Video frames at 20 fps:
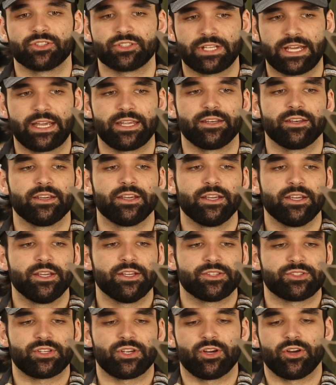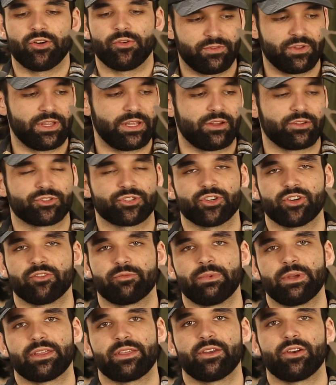tight. So for the
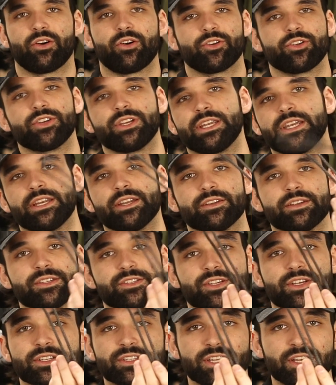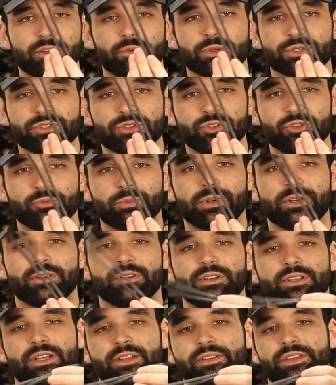alternative method, all you need is a continuous loop.
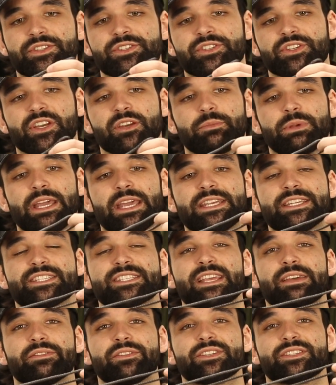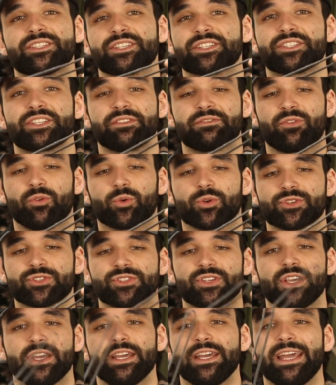This is going to be a
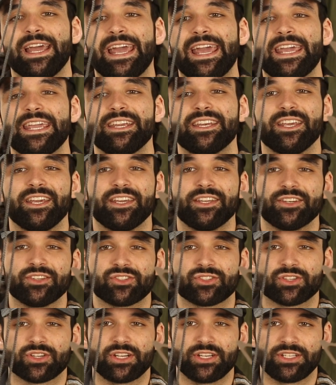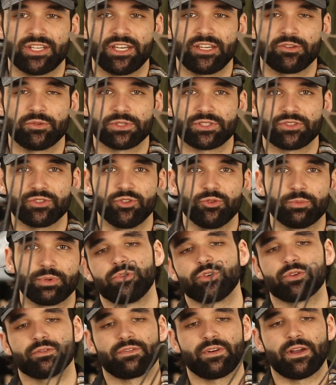7/64 8-inch continuous loop.
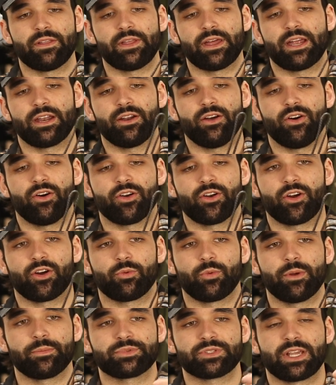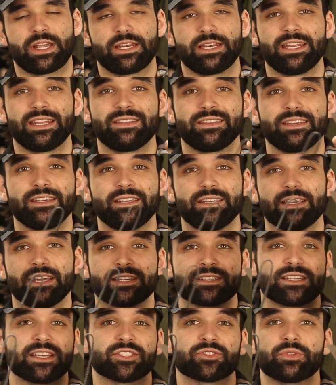You can find that on our website in the
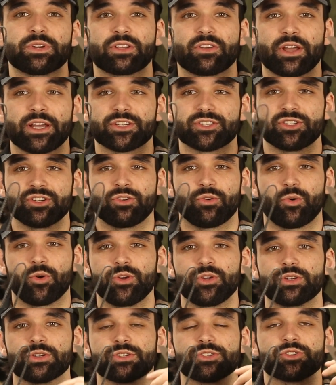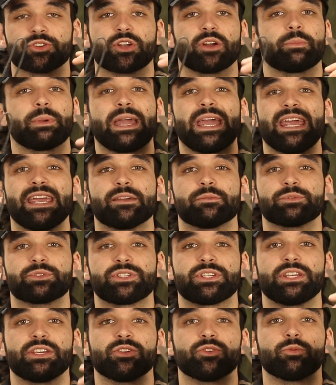accessory collection, or you can just look up
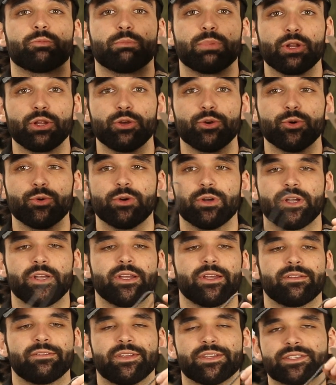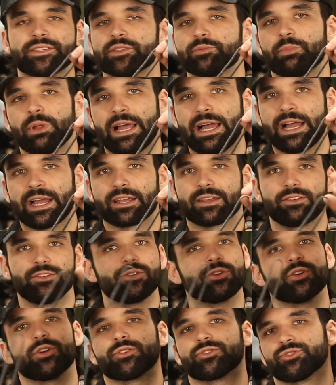Amsteel Blue. This is black.
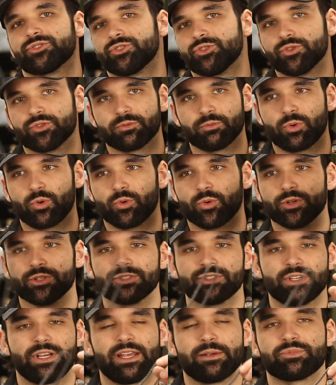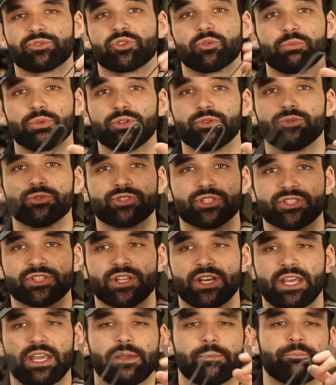You can also choose from orange. Amsteel Blue is just
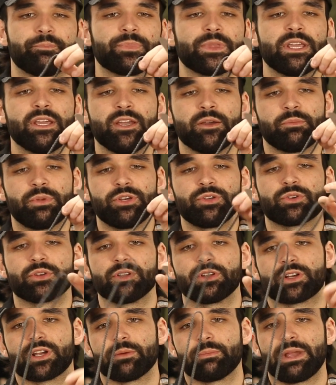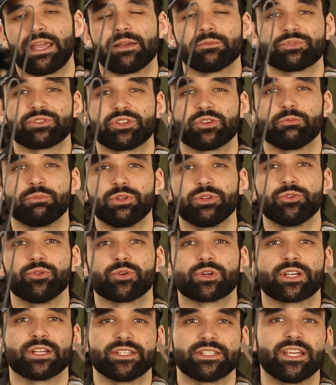the name, but you can look up Amsteel
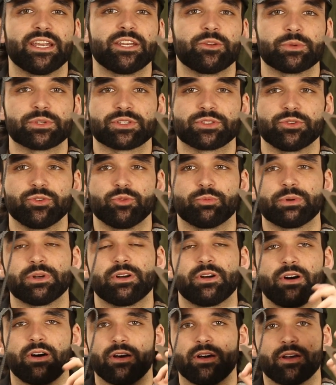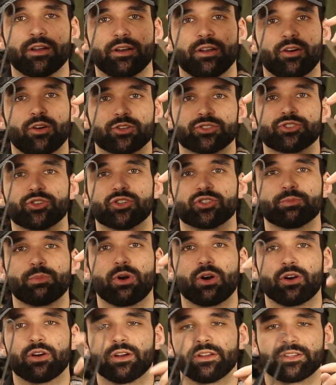Blue continuous loop on our search
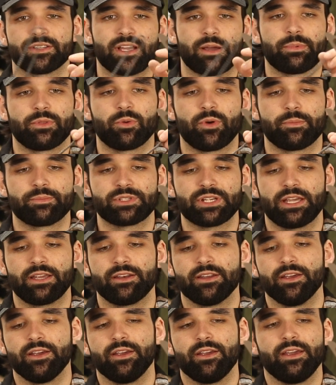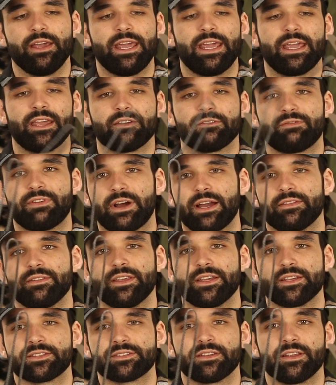bar at the top of the website and find
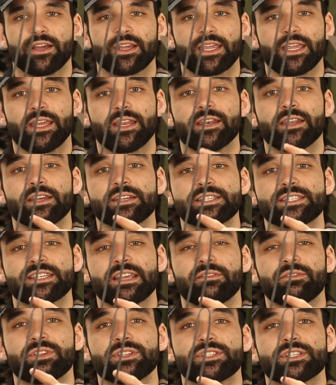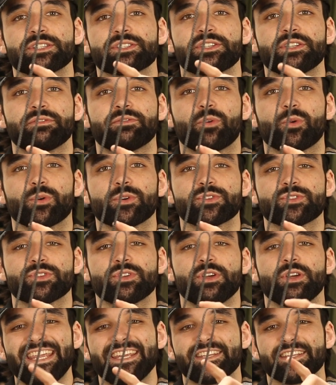this. Again,
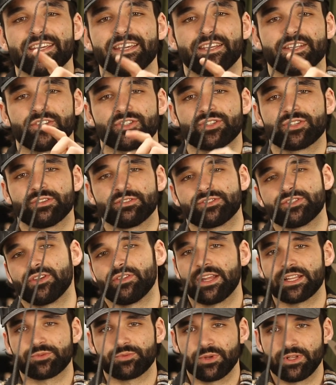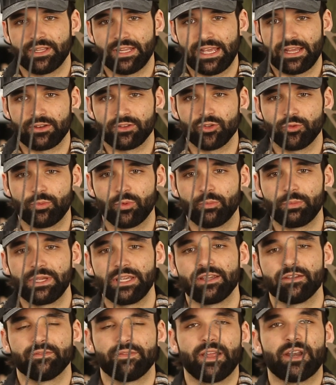7/64 8-inch. So that's what that loop will
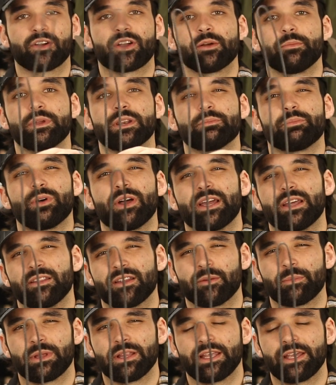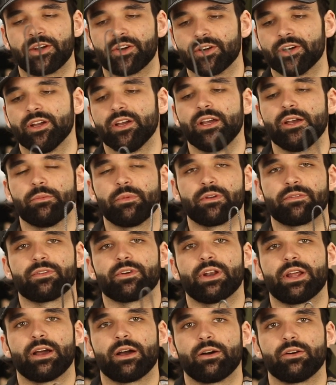be. That'll come into play a little bit later. But
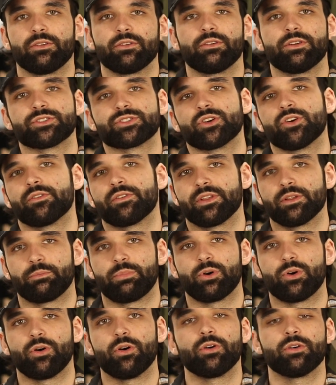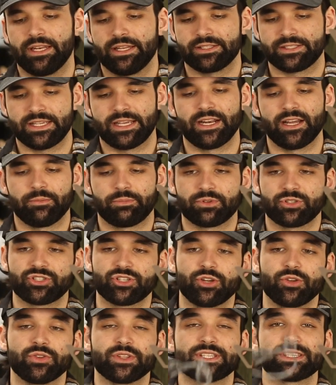for now, let's go over to the pole, get it set up,
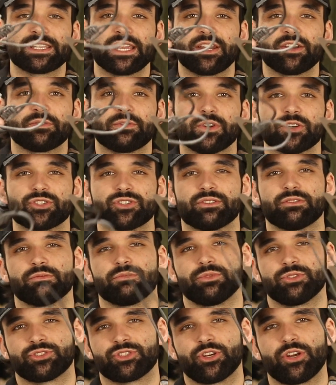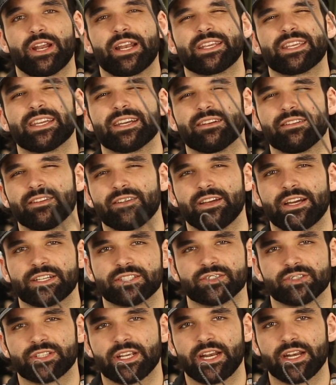show you the standard version. We'll show you how to get it a little
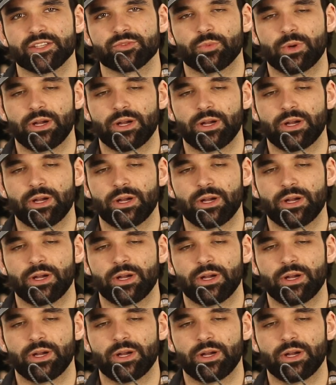extra tight as